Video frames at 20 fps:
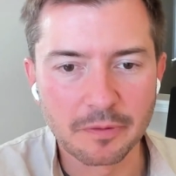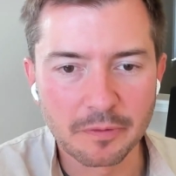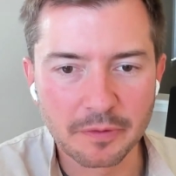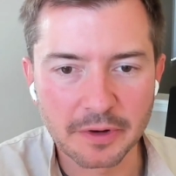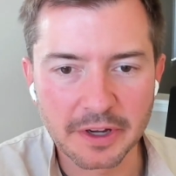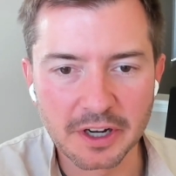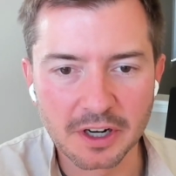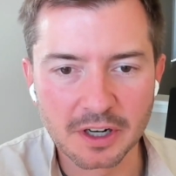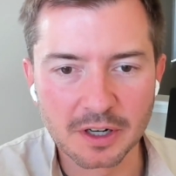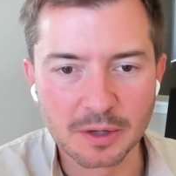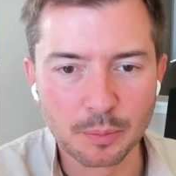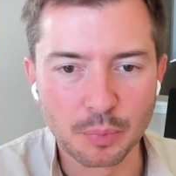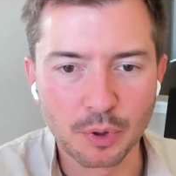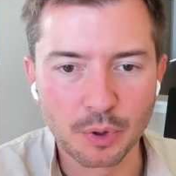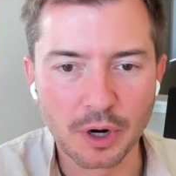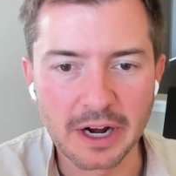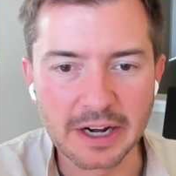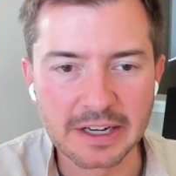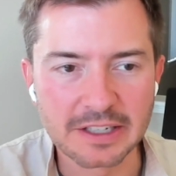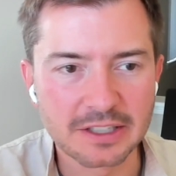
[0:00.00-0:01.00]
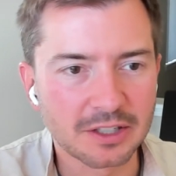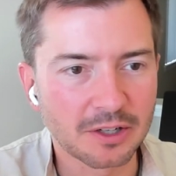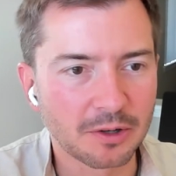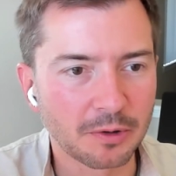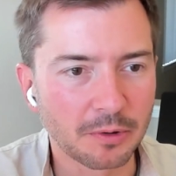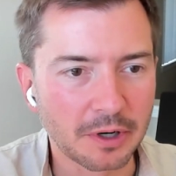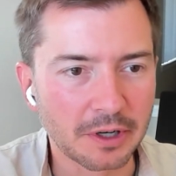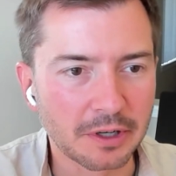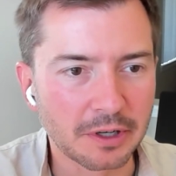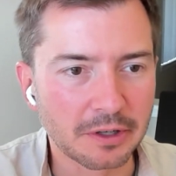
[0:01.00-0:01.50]
configure, price,
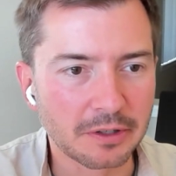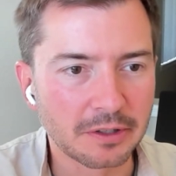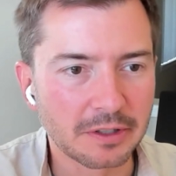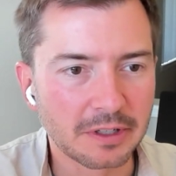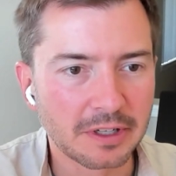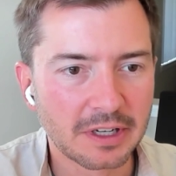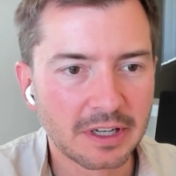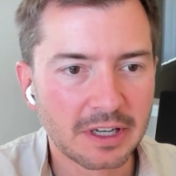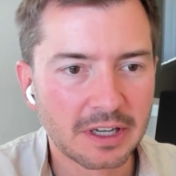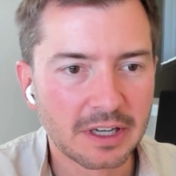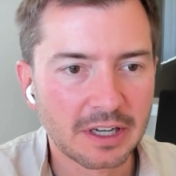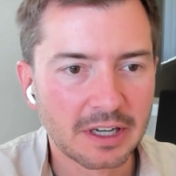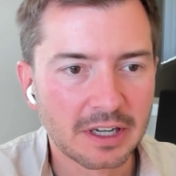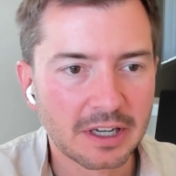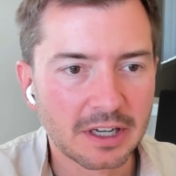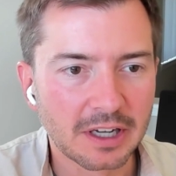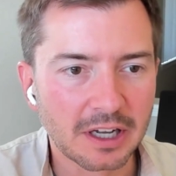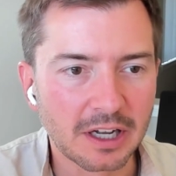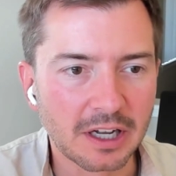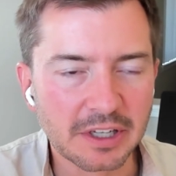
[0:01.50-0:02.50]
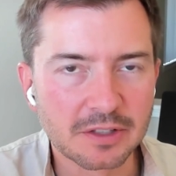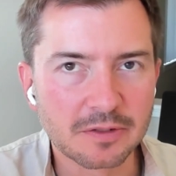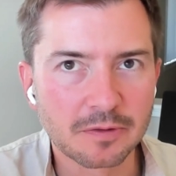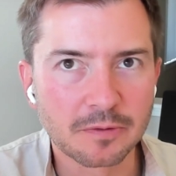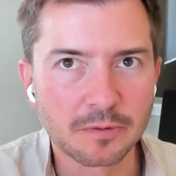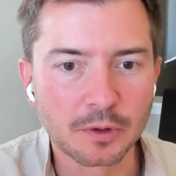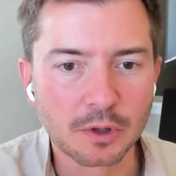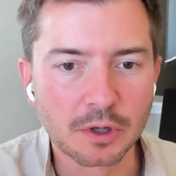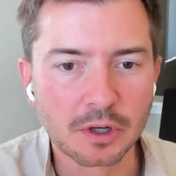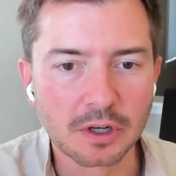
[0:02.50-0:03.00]
quote, and it's
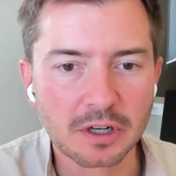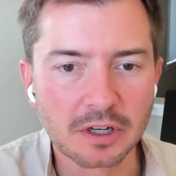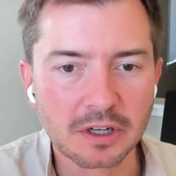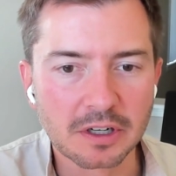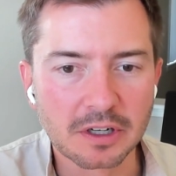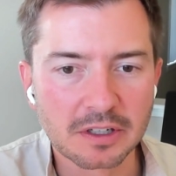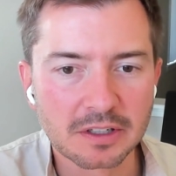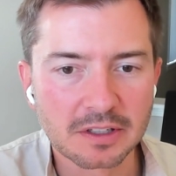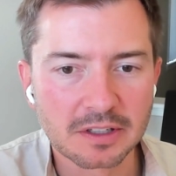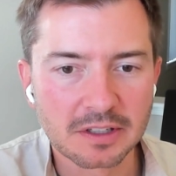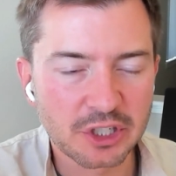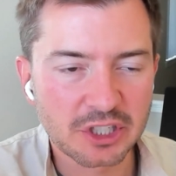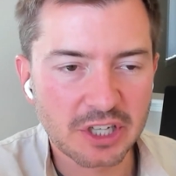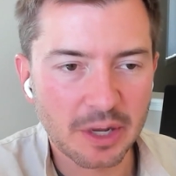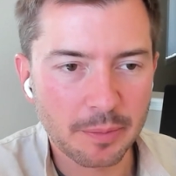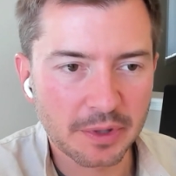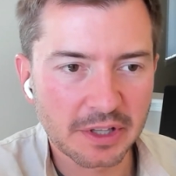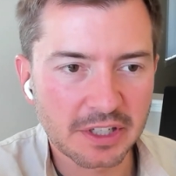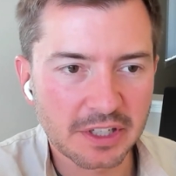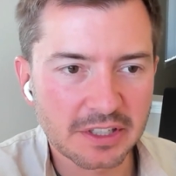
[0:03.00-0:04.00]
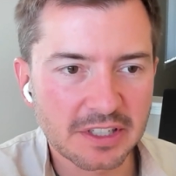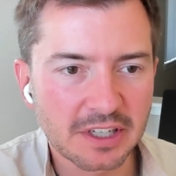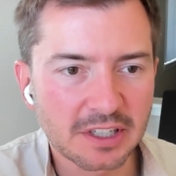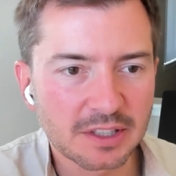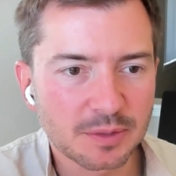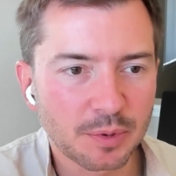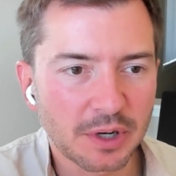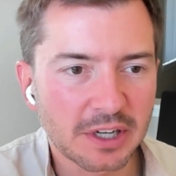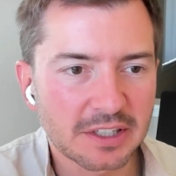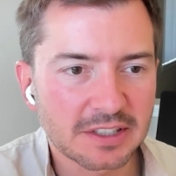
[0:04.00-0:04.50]
for which step in the
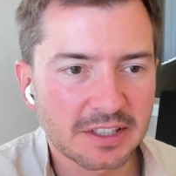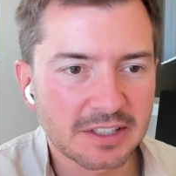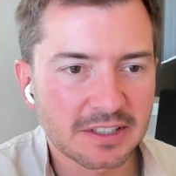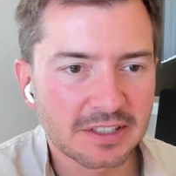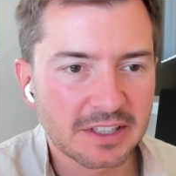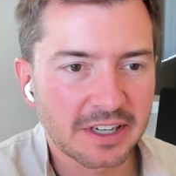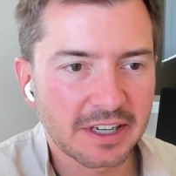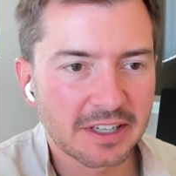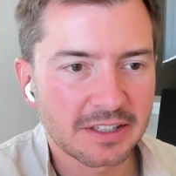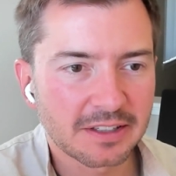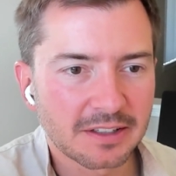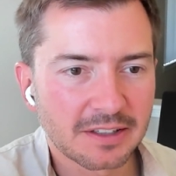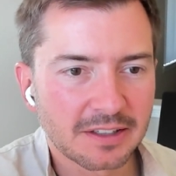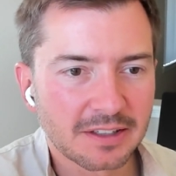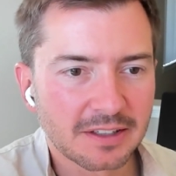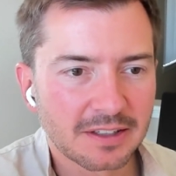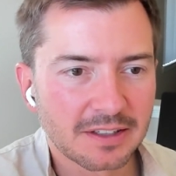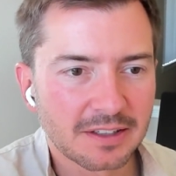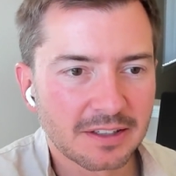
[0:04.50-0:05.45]
sales process again?